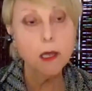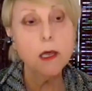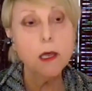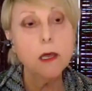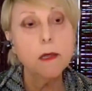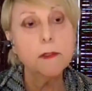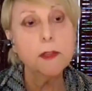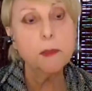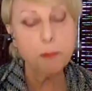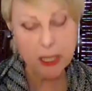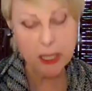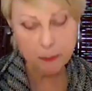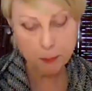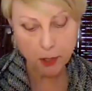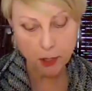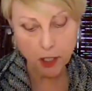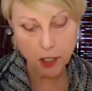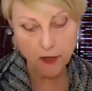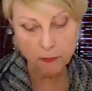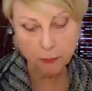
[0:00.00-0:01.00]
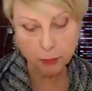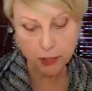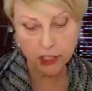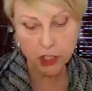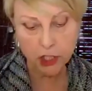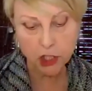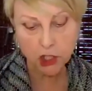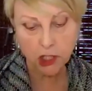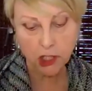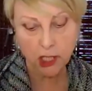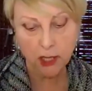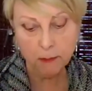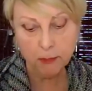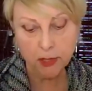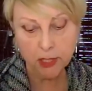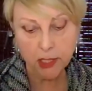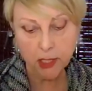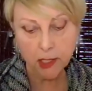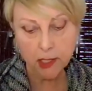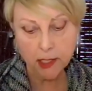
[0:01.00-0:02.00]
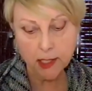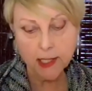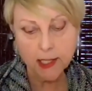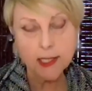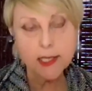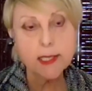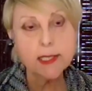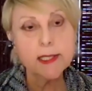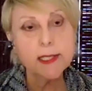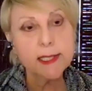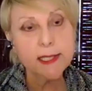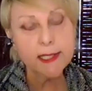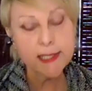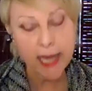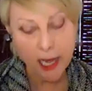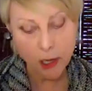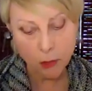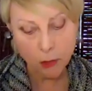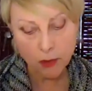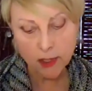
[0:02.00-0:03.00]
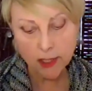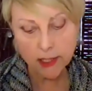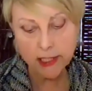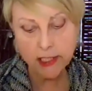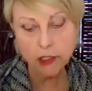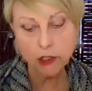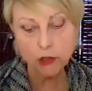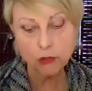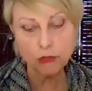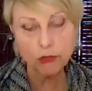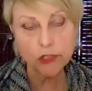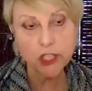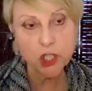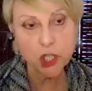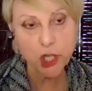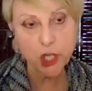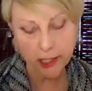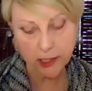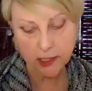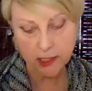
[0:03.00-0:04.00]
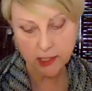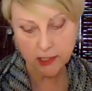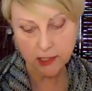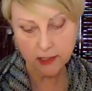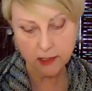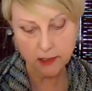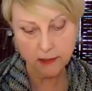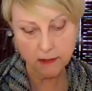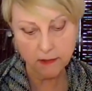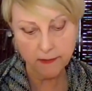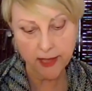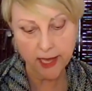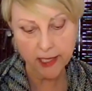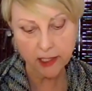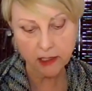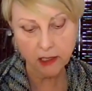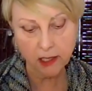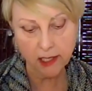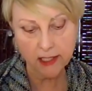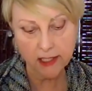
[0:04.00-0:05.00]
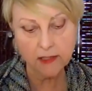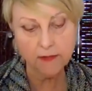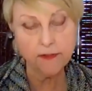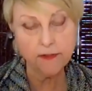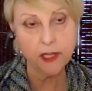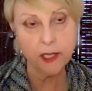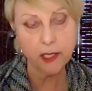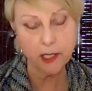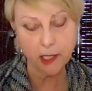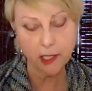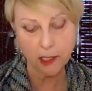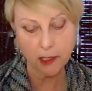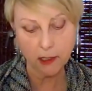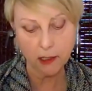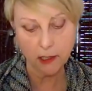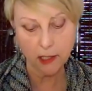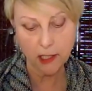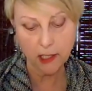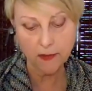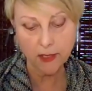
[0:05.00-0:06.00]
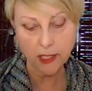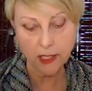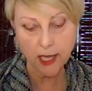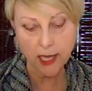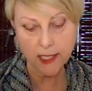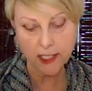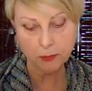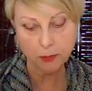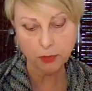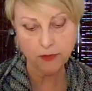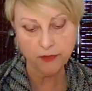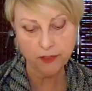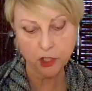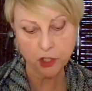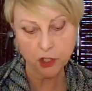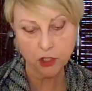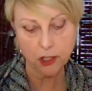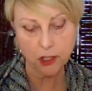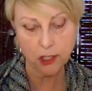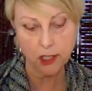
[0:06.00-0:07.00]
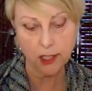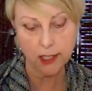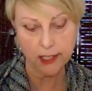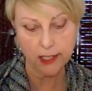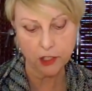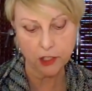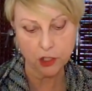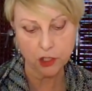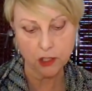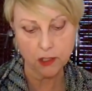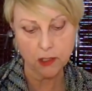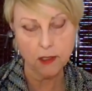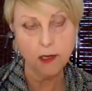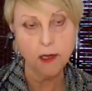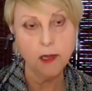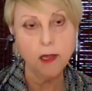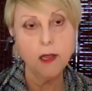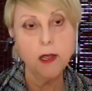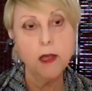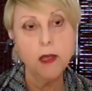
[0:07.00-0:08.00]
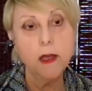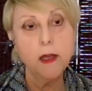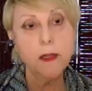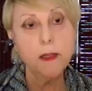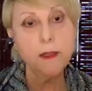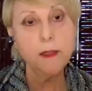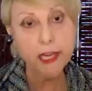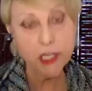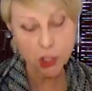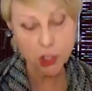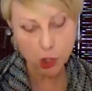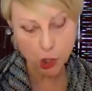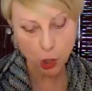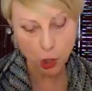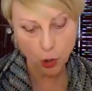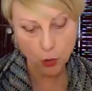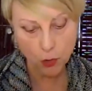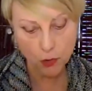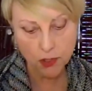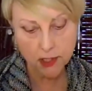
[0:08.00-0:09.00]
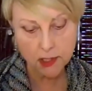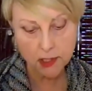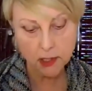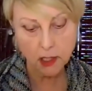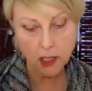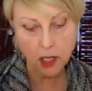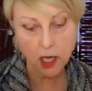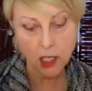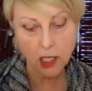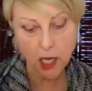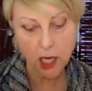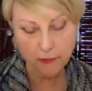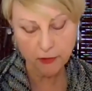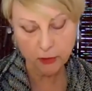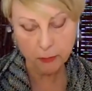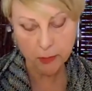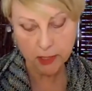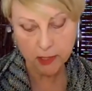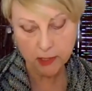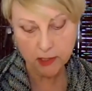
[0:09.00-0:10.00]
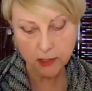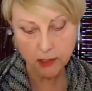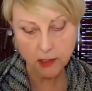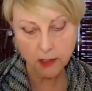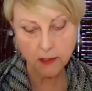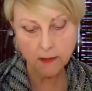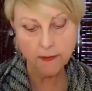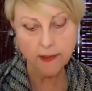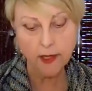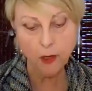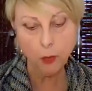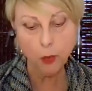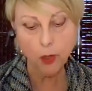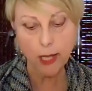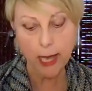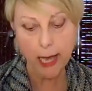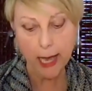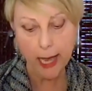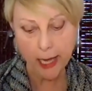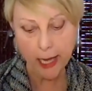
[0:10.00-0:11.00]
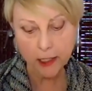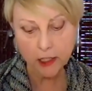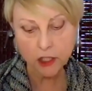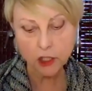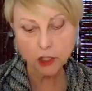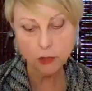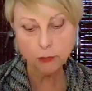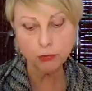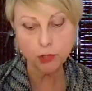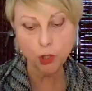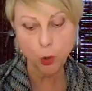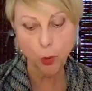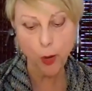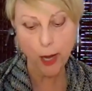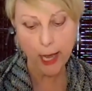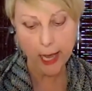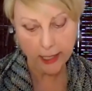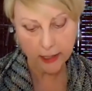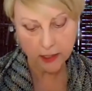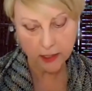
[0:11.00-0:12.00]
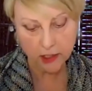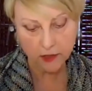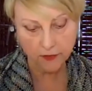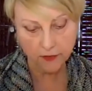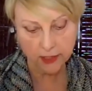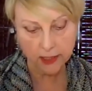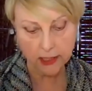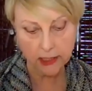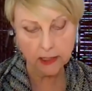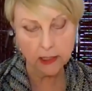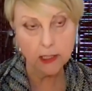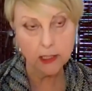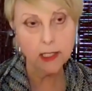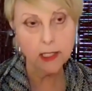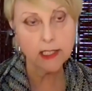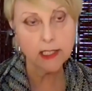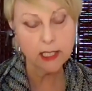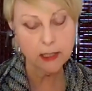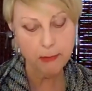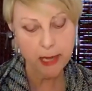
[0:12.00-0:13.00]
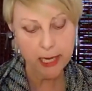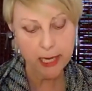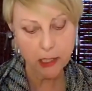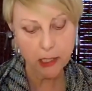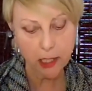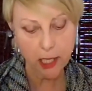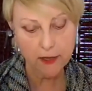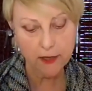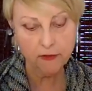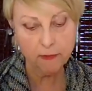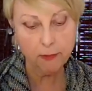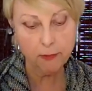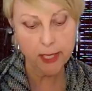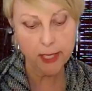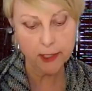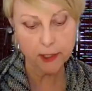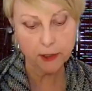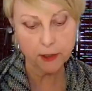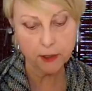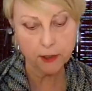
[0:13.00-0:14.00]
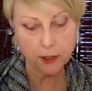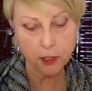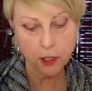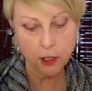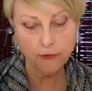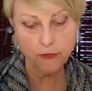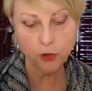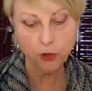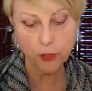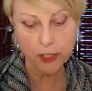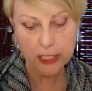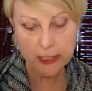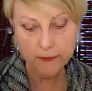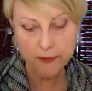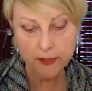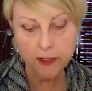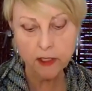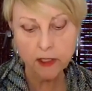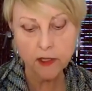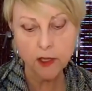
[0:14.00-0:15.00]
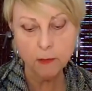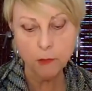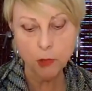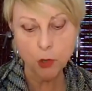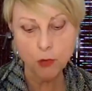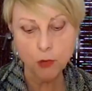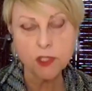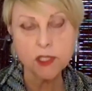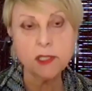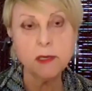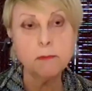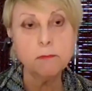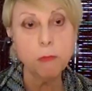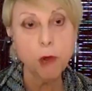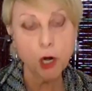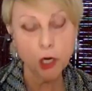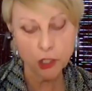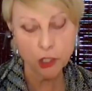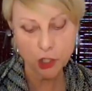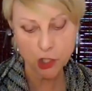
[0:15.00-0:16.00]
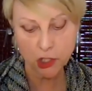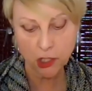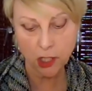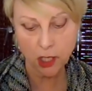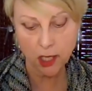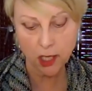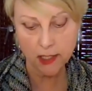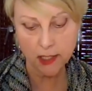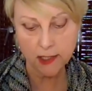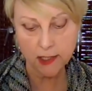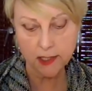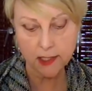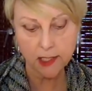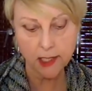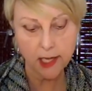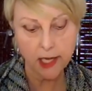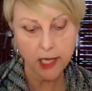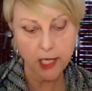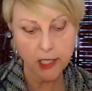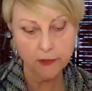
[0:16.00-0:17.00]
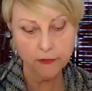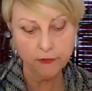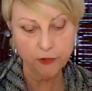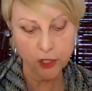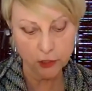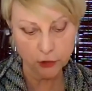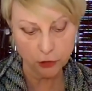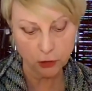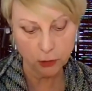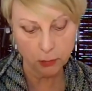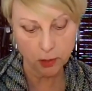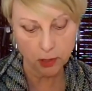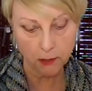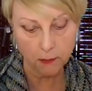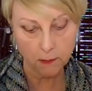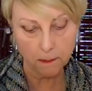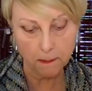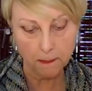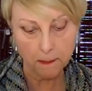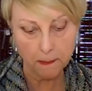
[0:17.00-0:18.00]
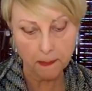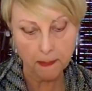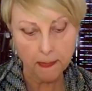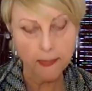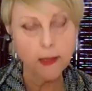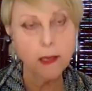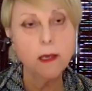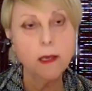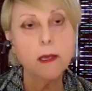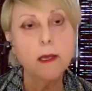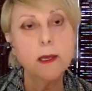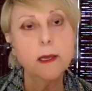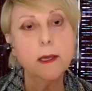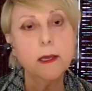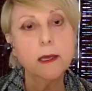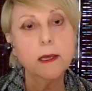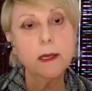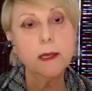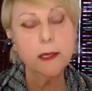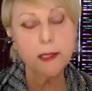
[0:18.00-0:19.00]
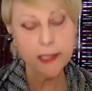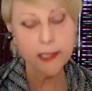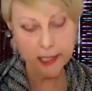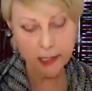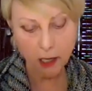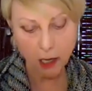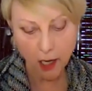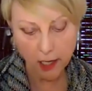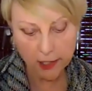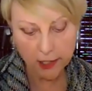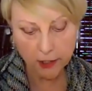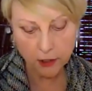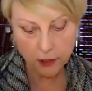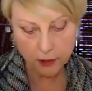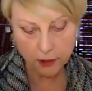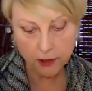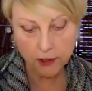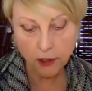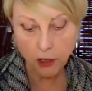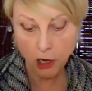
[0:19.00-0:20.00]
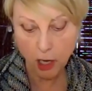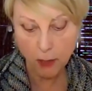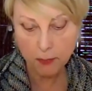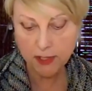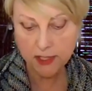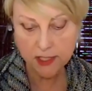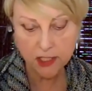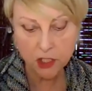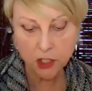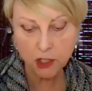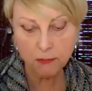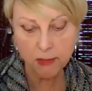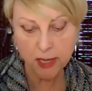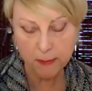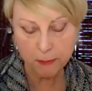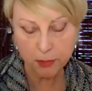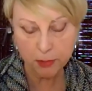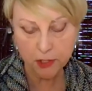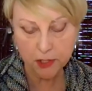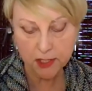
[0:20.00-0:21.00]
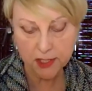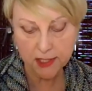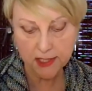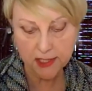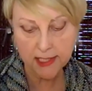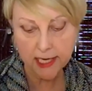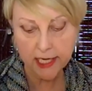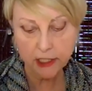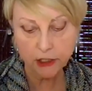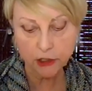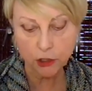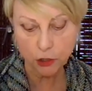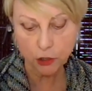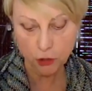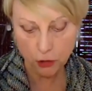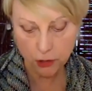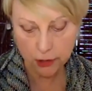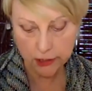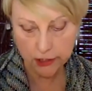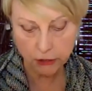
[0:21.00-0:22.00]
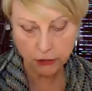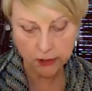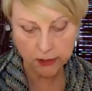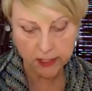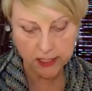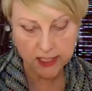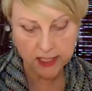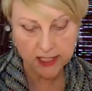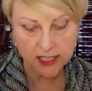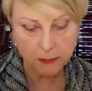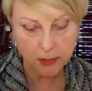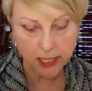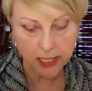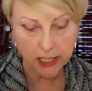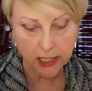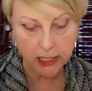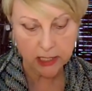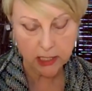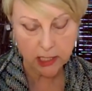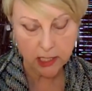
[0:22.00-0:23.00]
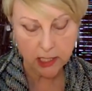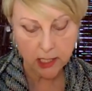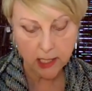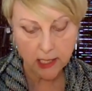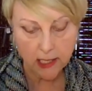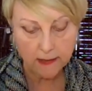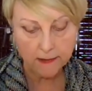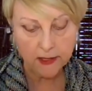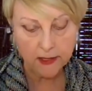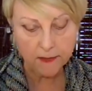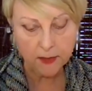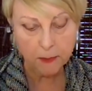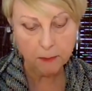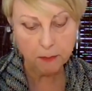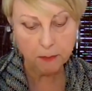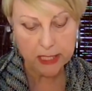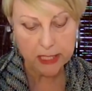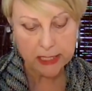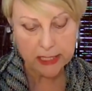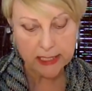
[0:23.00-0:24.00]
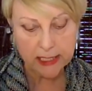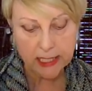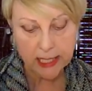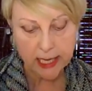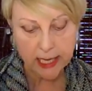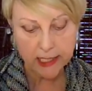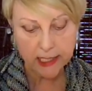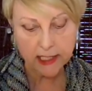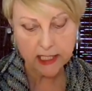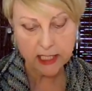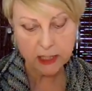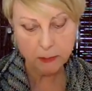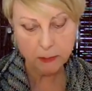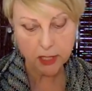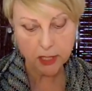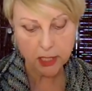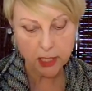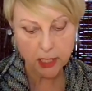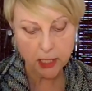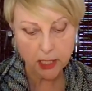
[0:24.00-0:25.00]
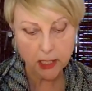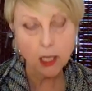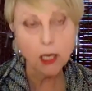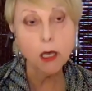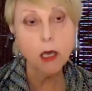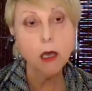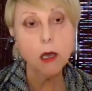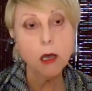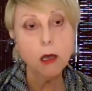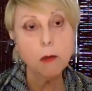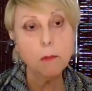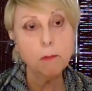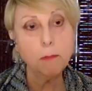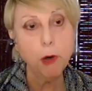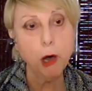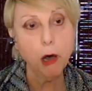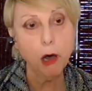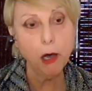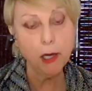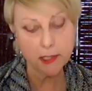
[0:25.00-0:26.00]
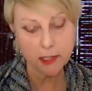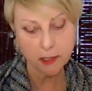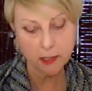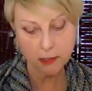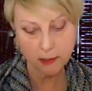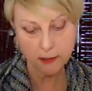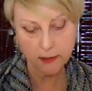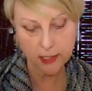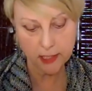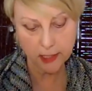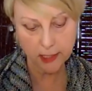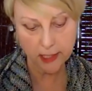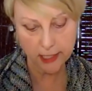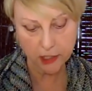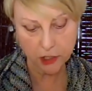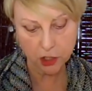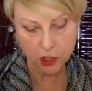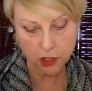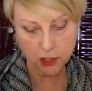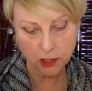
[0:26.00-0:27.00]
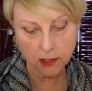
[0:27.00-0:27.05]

The people of British Columbia soundly rejected that kind of thinking in the last provincial election. They chose a government that will act proactively to make life better for even the most marginalized and vulnerable. Yet I heard opposition members state earlier in this debate that the BC NDP bought the election.